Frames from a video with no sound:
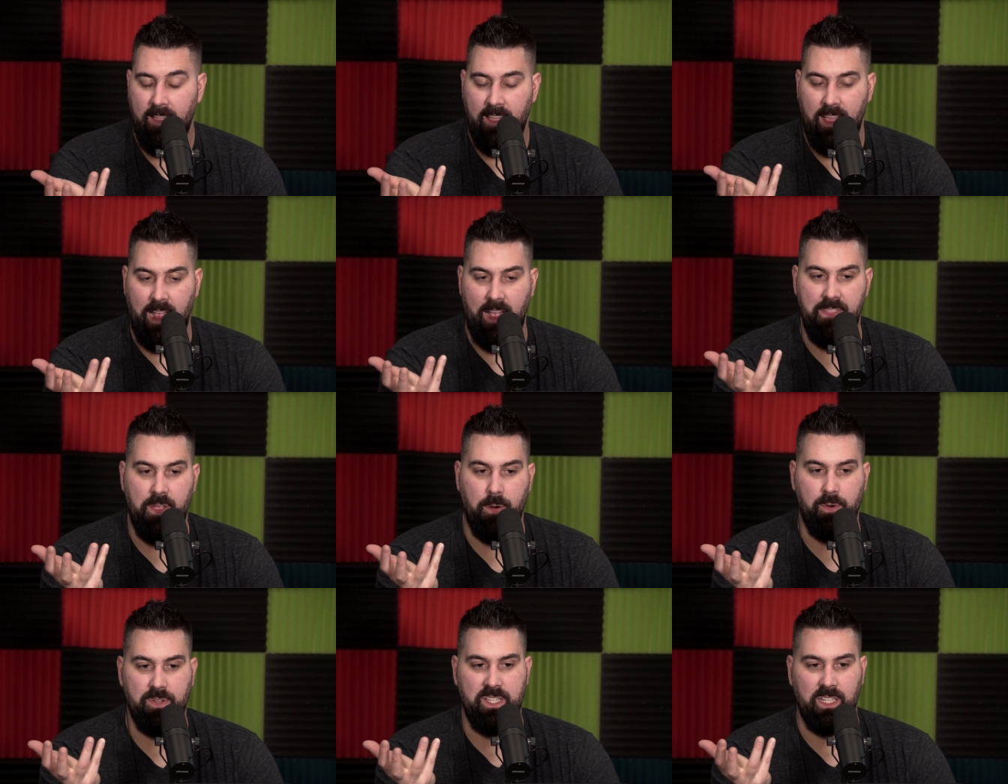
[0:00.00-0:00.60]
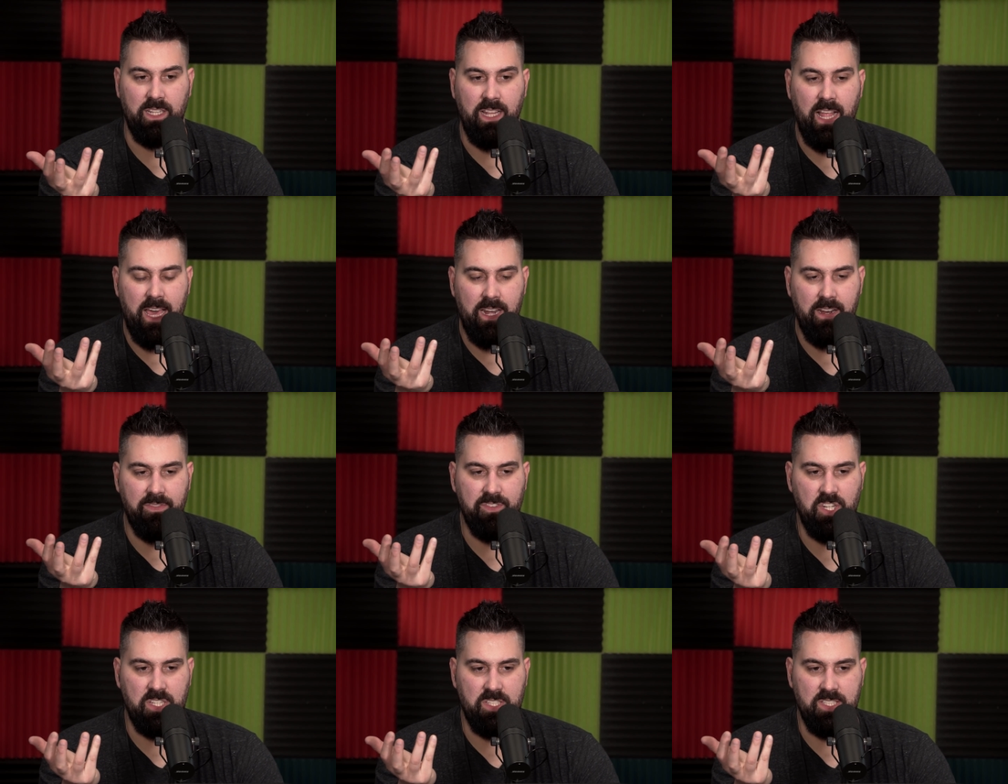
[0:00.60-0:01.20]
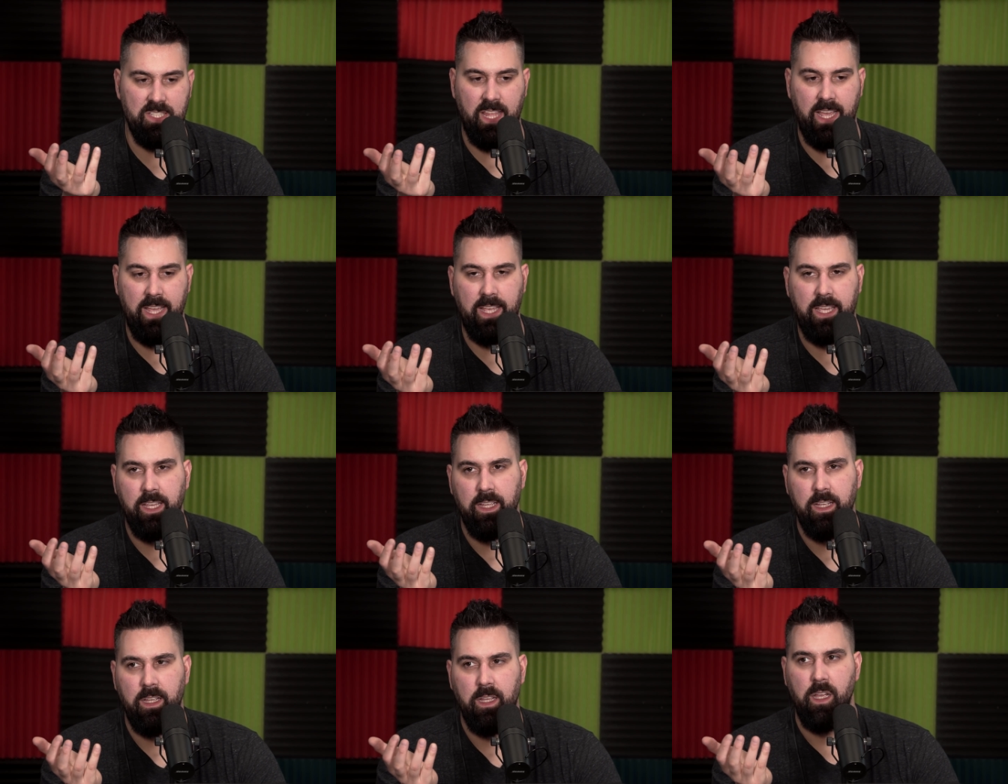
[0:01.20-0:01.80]
Yeah. And there was a lot of just
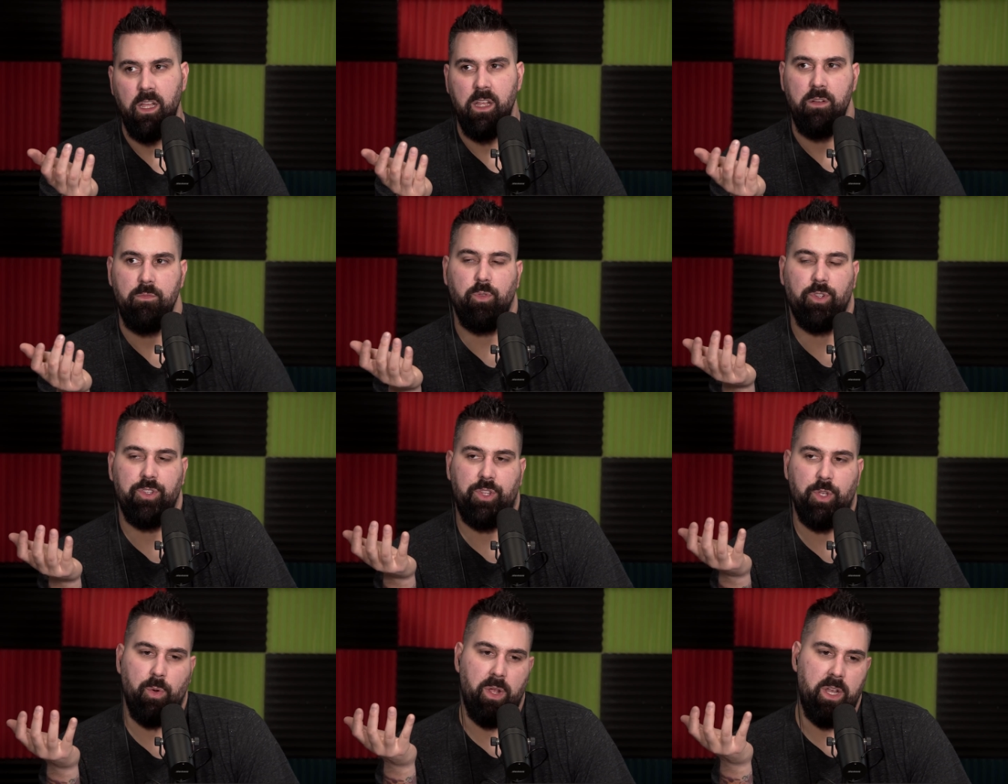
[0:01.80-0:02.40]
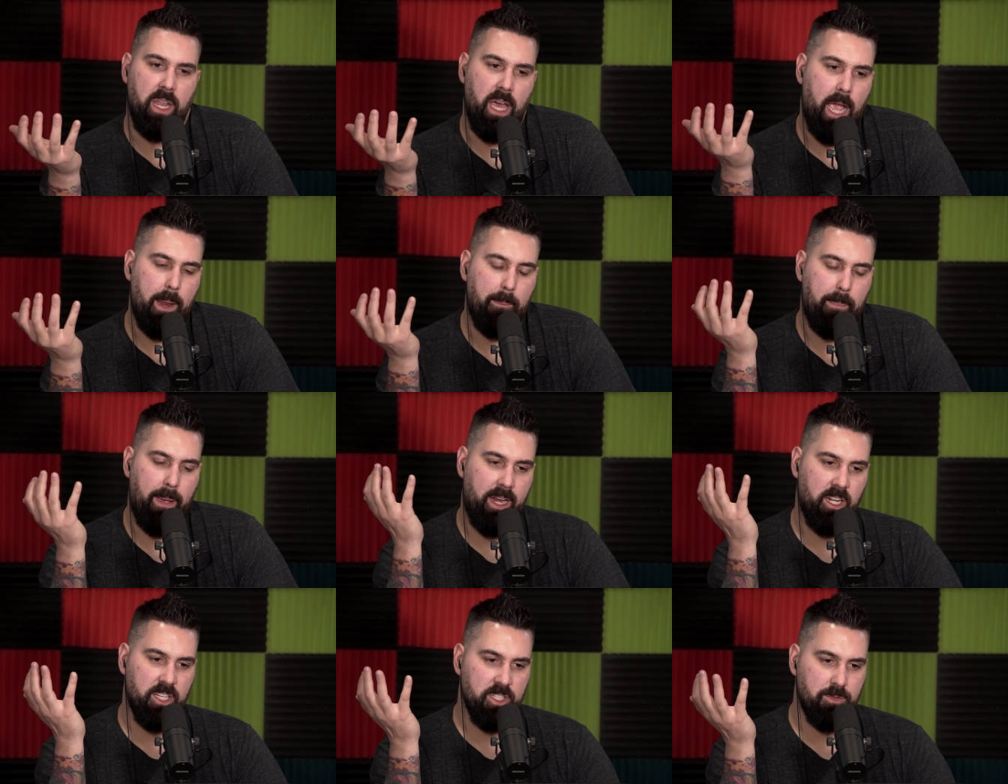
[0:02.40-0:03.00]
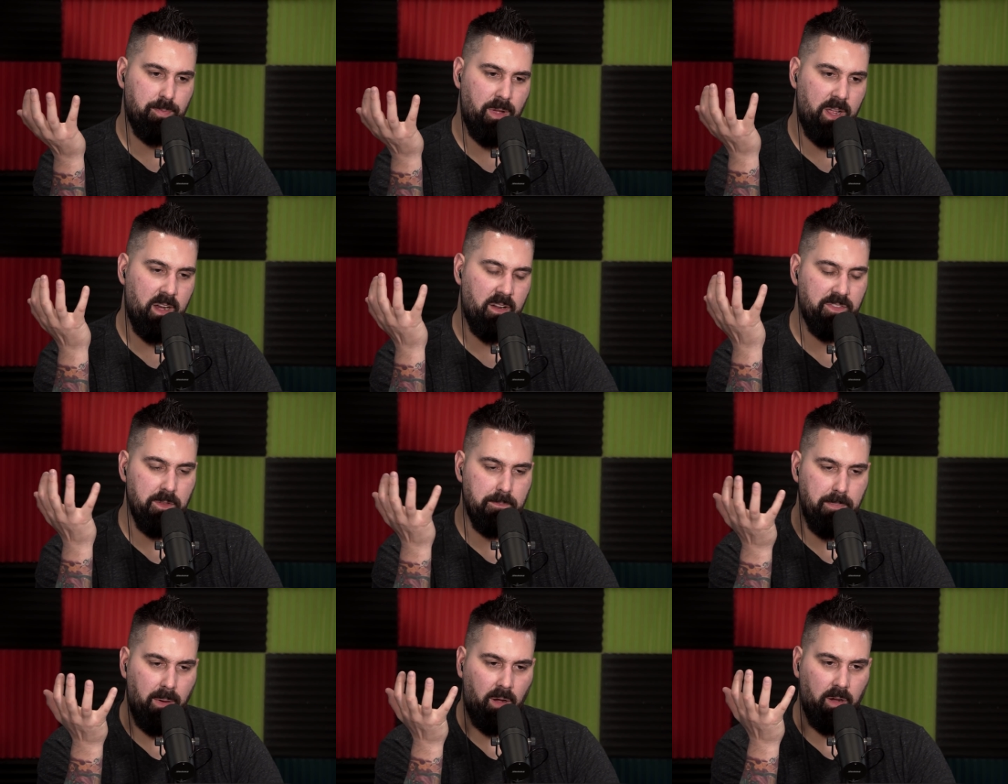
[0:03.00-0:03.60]
like, we'll do a 9-panel spread
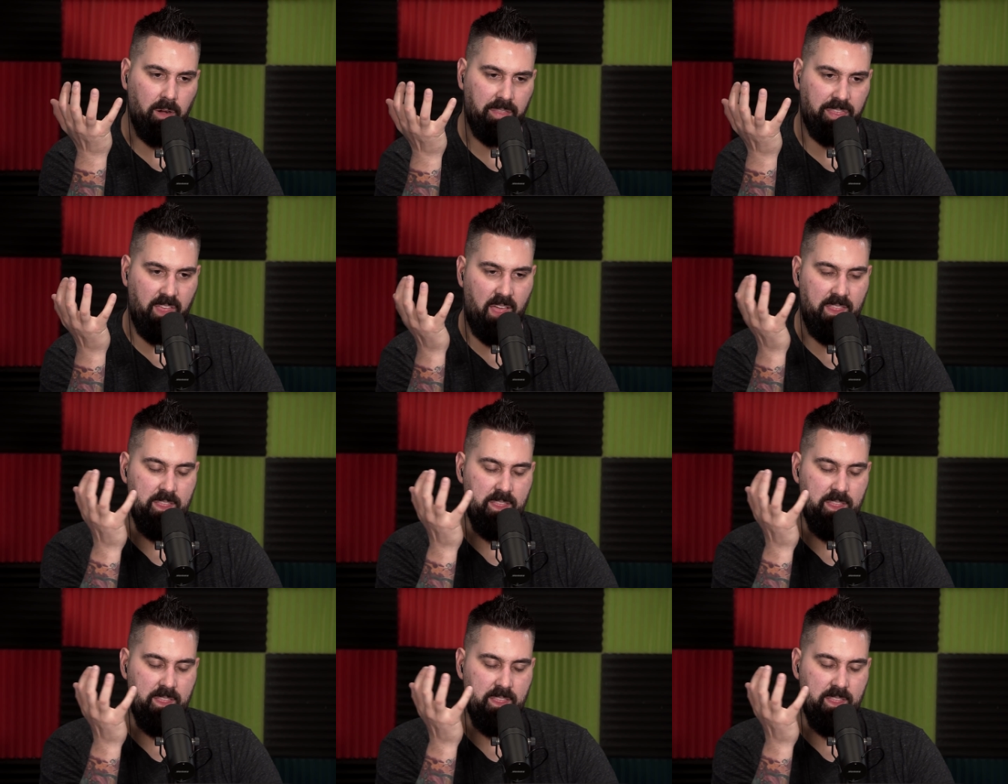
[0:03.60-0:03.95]
of the birth,